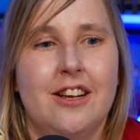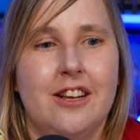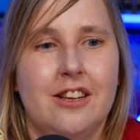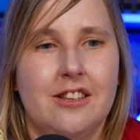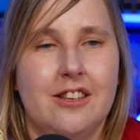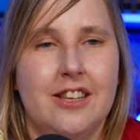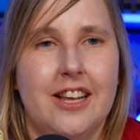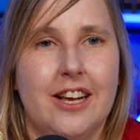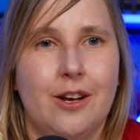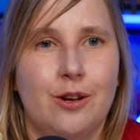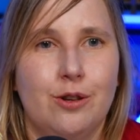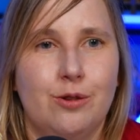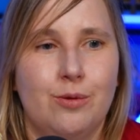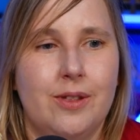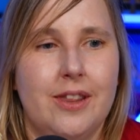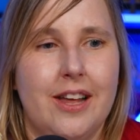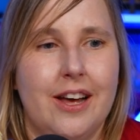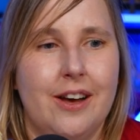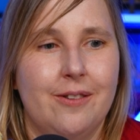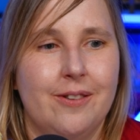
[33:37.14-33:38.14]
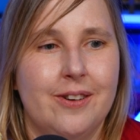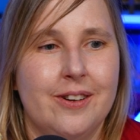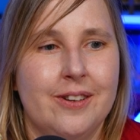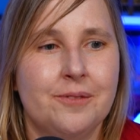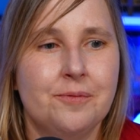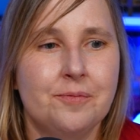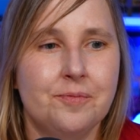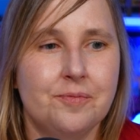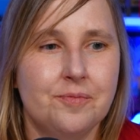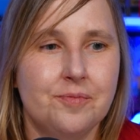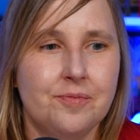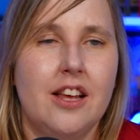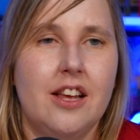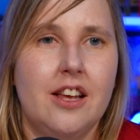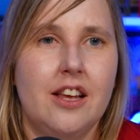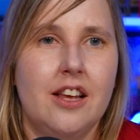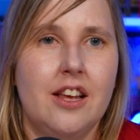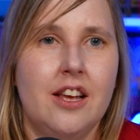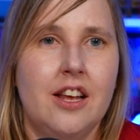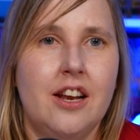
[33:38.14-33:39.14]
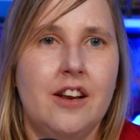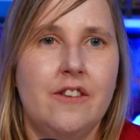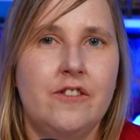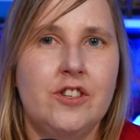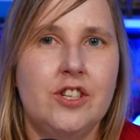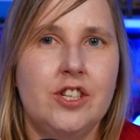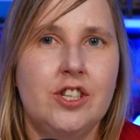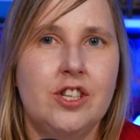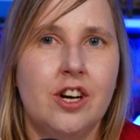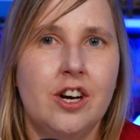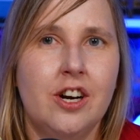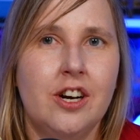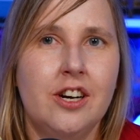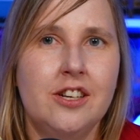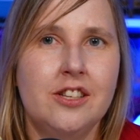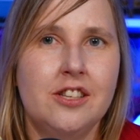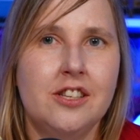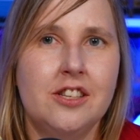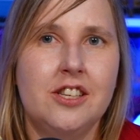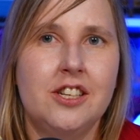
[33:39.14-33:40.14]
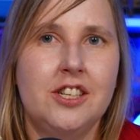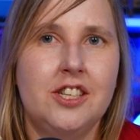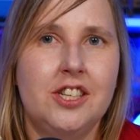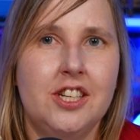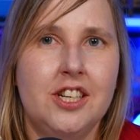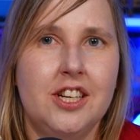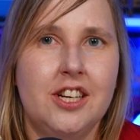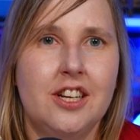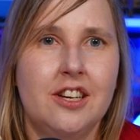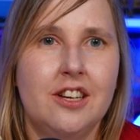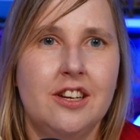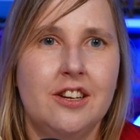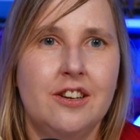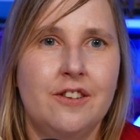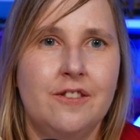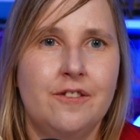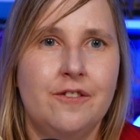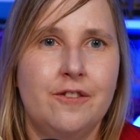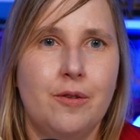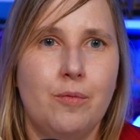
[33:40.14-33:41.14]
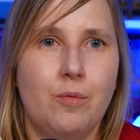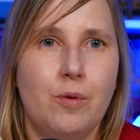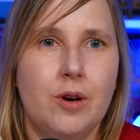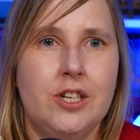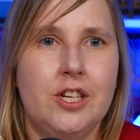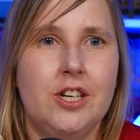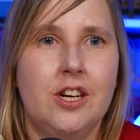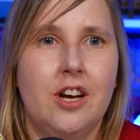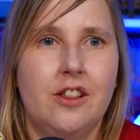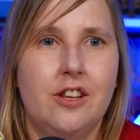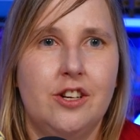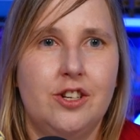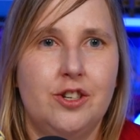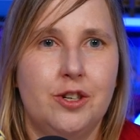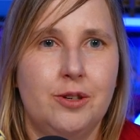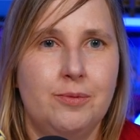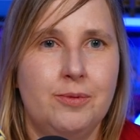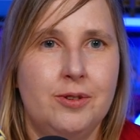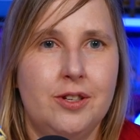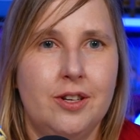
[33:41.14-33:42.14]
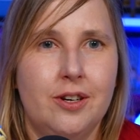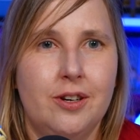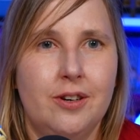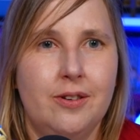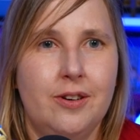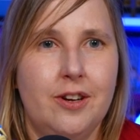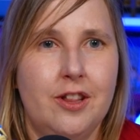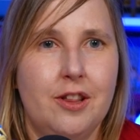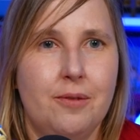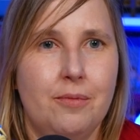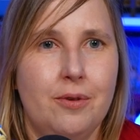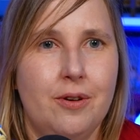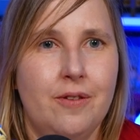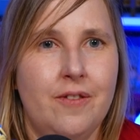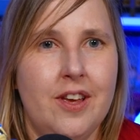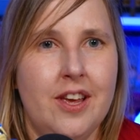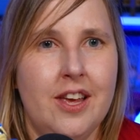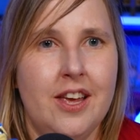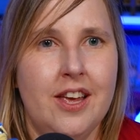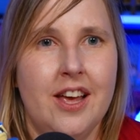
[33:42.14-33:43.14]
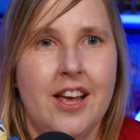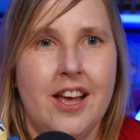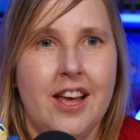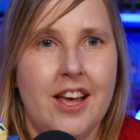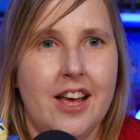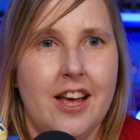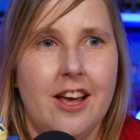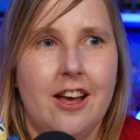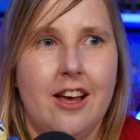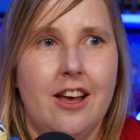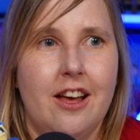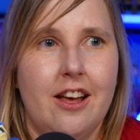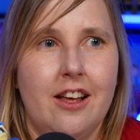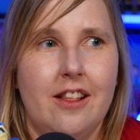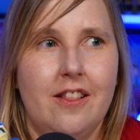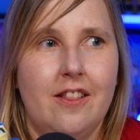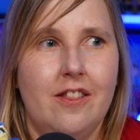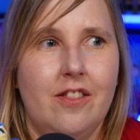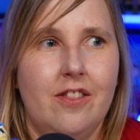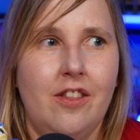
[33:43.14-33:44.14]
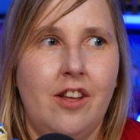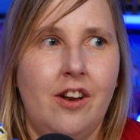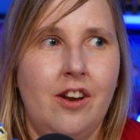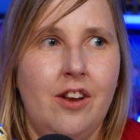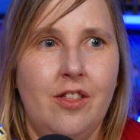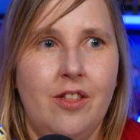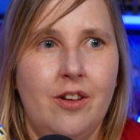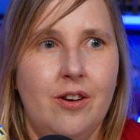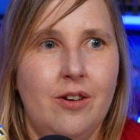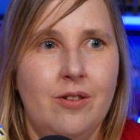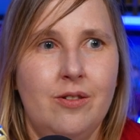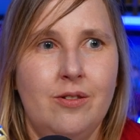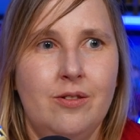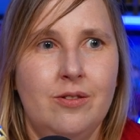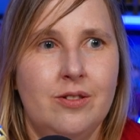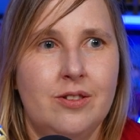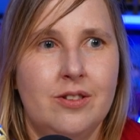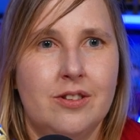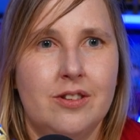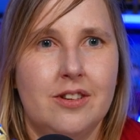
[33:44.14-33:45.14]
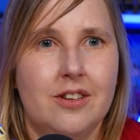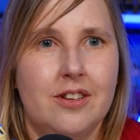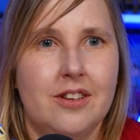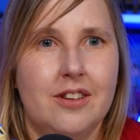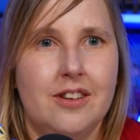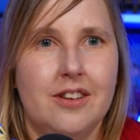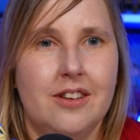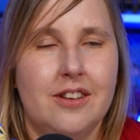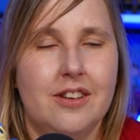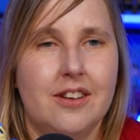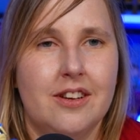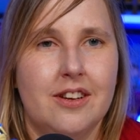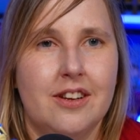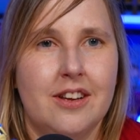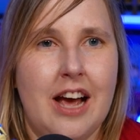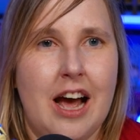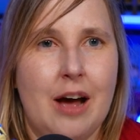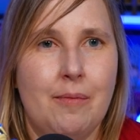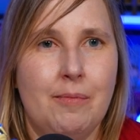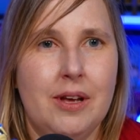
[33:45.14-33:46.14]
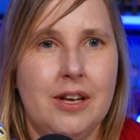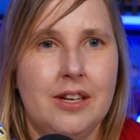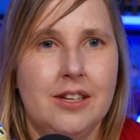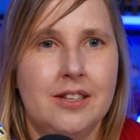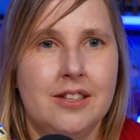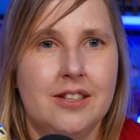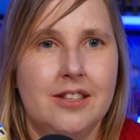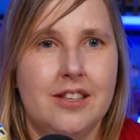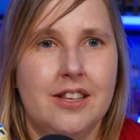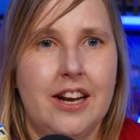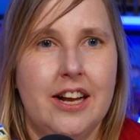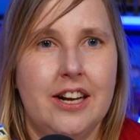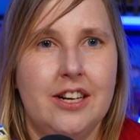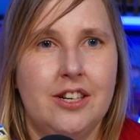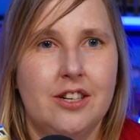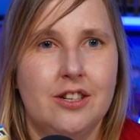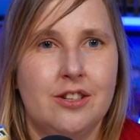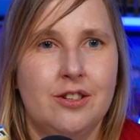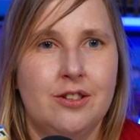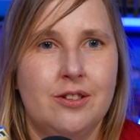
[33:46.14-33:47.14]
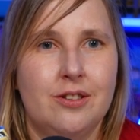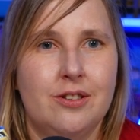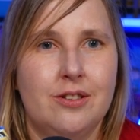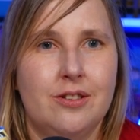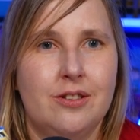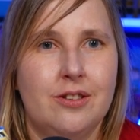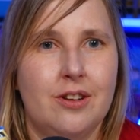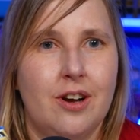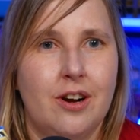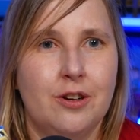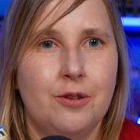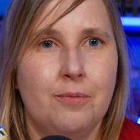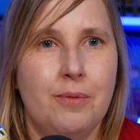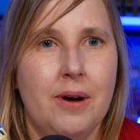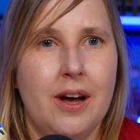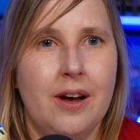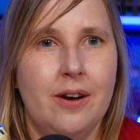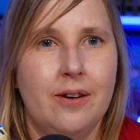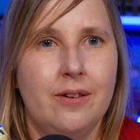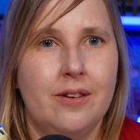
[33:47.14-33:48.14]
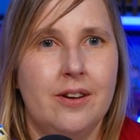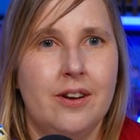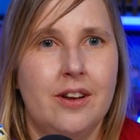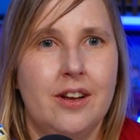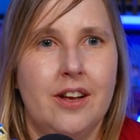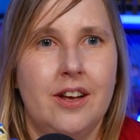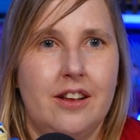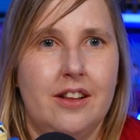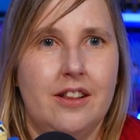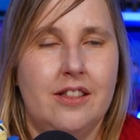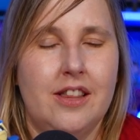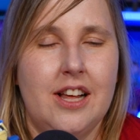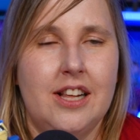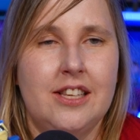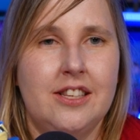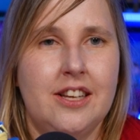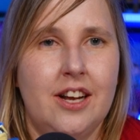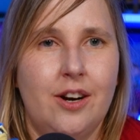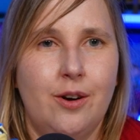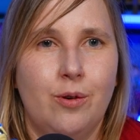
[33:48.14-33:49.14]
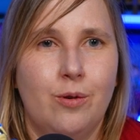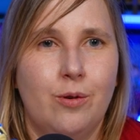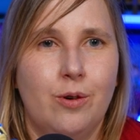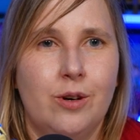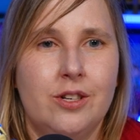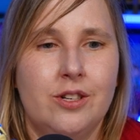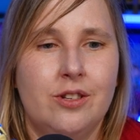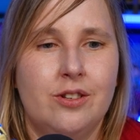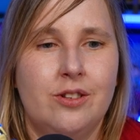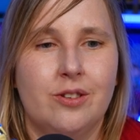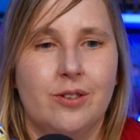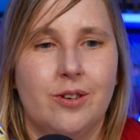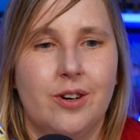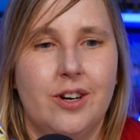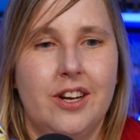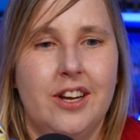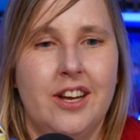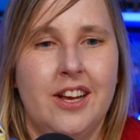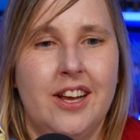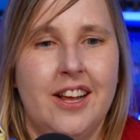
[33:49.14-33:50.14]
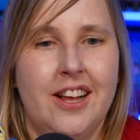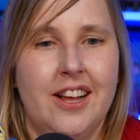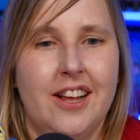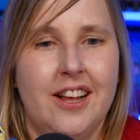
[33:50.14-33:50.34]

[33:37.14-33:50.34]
So that goes with that one. And if she turns into Cheetah from wishing on the Dreamstone in the movie, none of those comics that I just talked about, that's not her origin story.